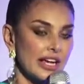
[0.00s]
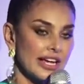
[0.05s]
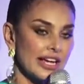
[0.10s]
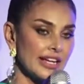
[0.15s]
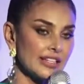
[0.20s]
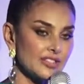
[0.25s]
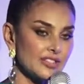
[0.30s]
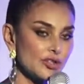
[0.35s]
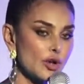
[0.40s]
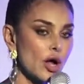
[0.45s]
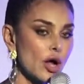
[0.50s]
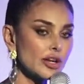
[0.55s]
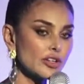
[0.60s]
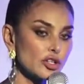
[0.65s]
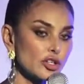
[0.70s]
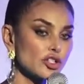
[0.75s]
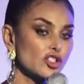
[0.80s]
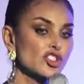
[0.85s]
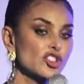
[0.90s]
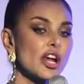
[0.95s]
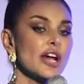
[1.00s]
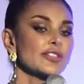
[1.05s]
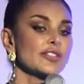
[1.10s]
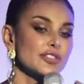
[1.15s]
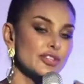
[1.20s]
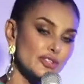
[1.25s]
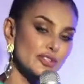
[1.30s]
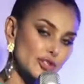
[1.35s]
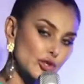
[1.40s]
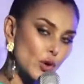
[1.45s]
it's not
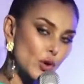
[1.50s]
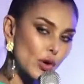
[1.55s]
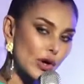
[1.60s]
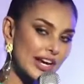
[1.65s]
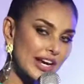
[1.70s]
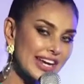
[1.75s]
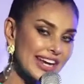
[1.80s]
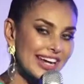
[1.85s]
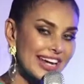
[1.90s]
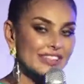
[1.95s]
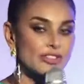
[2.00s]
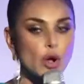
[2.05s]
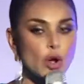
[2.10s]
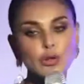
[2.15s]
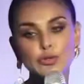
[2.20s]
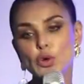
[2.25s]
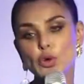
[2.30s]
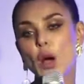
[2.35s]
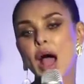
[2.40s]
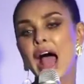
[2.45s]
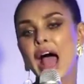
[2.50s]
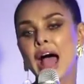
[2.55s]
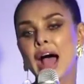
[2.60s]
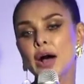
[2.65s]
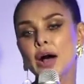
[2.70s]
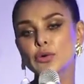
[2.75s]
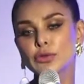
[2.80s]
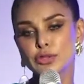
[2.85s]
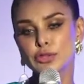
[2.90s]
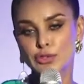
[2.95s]
just a story, it's also
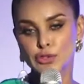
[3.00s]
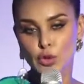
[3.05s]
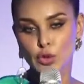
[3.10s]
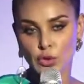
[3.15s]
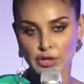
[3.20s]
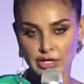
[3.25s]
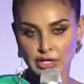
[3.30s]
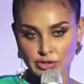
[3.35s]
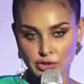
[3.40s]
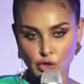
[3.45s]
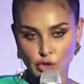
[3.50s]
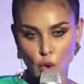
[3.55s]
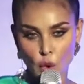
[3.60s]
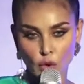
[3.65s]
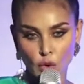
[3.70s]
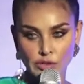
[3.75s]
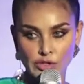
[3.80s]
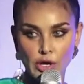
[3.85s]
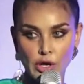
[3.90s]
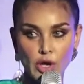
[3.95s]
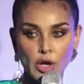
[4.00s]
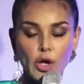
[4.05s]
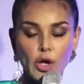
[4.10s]
how the story is told.